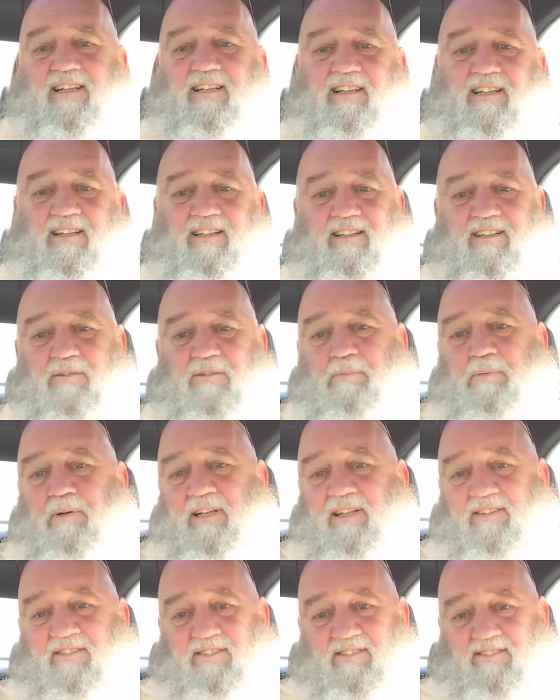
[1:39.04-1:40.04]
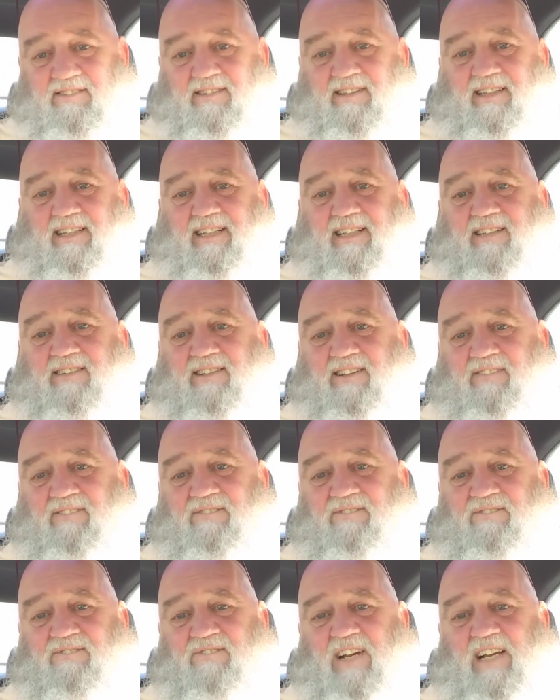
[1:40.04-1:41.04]
Yeah, this place is, it's
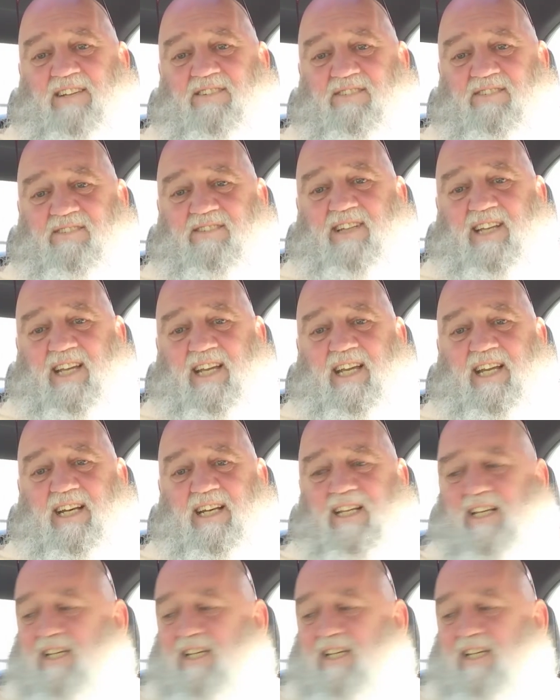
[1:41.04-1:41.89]
infested.